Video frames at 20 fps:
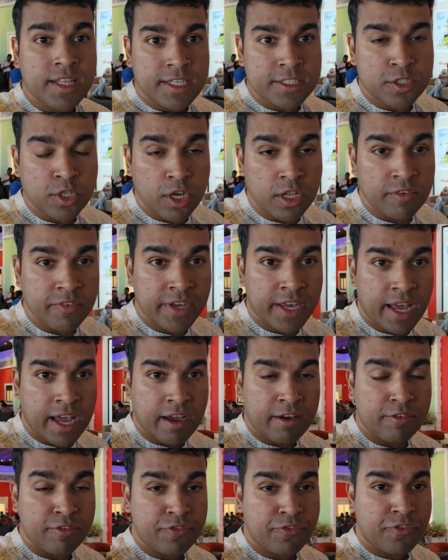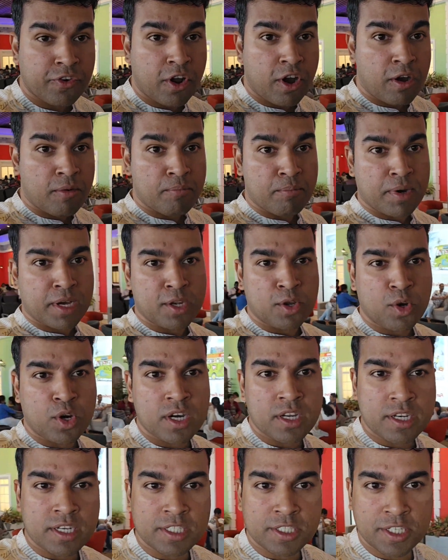that's all we have from
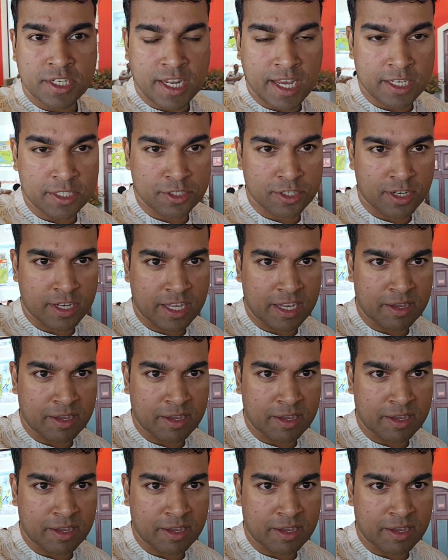Manohar International